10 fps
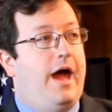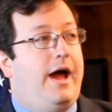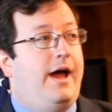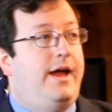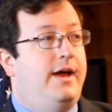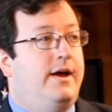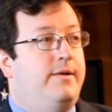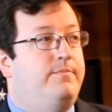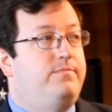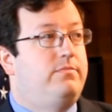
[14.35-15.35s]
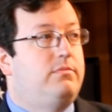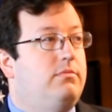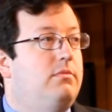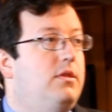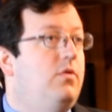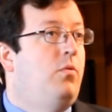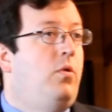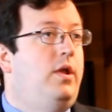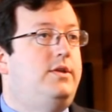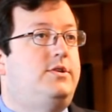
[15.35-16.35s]
I
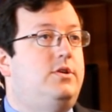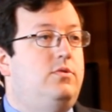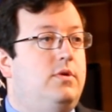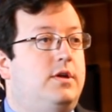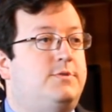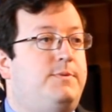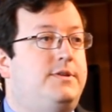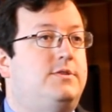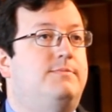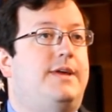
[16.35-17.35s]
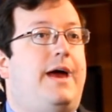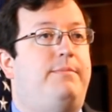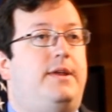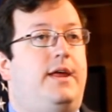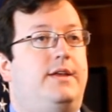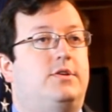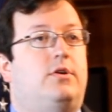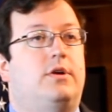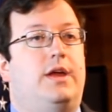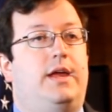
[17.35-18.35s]
wanted to spend some time today
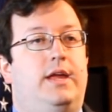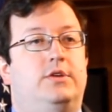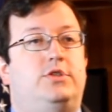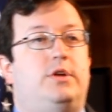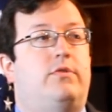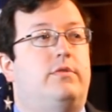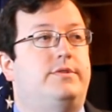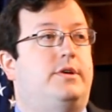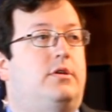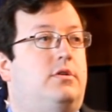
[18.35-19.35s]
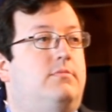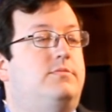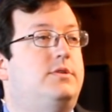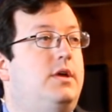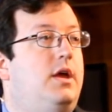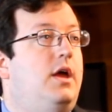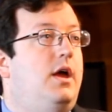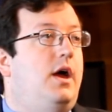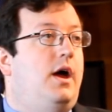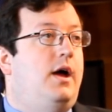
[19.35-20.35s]
talking in general terms
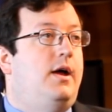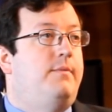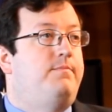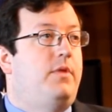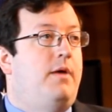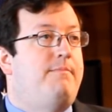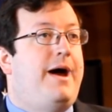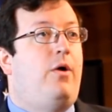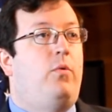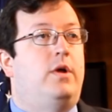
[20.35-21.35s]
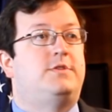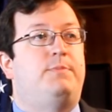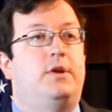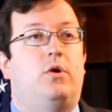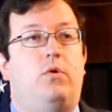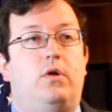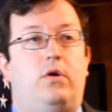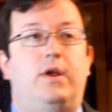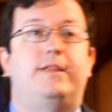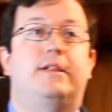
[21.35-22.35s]
about what's been going
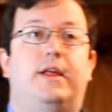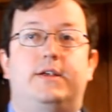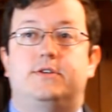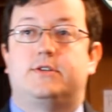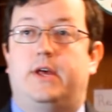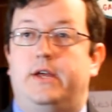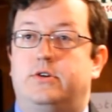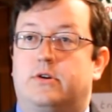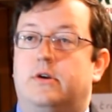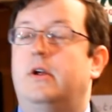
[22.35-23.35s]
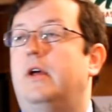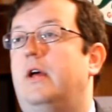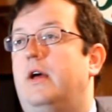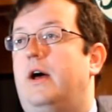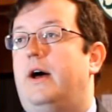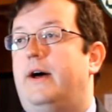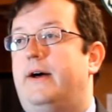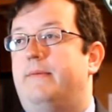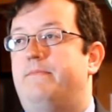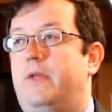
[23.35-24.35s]
on at the legislature
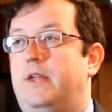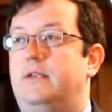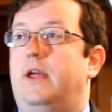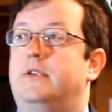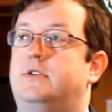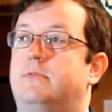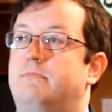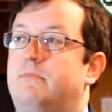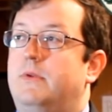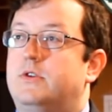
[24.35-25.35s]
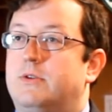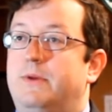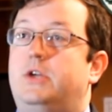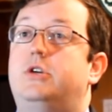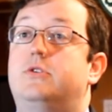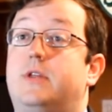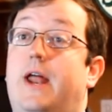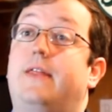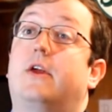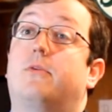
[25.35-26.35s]
and some issues that
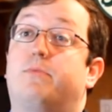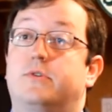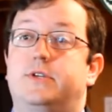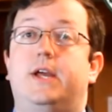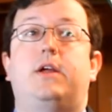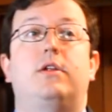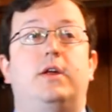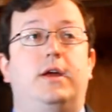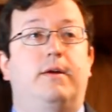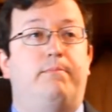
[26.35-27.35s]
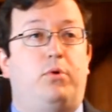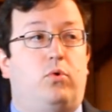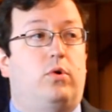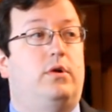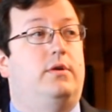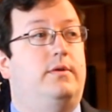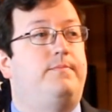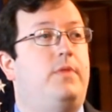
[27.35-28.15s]
I think are particularly important